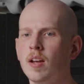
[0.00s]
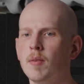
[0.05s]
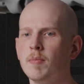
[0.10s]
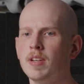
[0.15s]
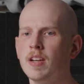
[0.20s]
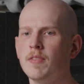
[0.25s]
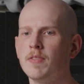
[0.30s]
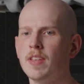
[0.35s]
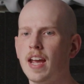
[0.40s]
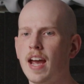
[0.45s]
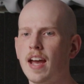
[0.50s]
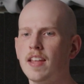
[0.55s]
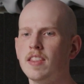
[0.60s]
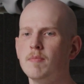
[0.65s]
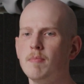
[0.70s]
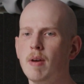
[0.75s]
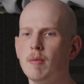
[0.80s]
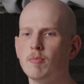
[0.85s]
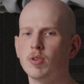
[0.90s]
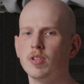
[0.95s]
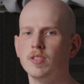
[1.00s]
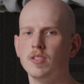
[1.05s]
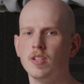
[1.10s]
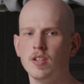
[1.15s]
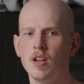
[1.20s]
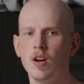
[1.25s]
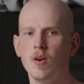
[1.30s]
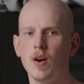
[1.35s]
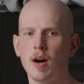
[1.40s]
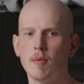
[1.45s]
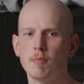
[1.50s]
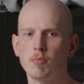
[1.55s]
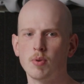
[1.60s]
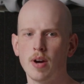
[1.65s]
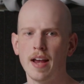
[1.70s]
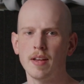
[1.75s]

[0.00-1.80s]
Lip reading: if they had the memory to know how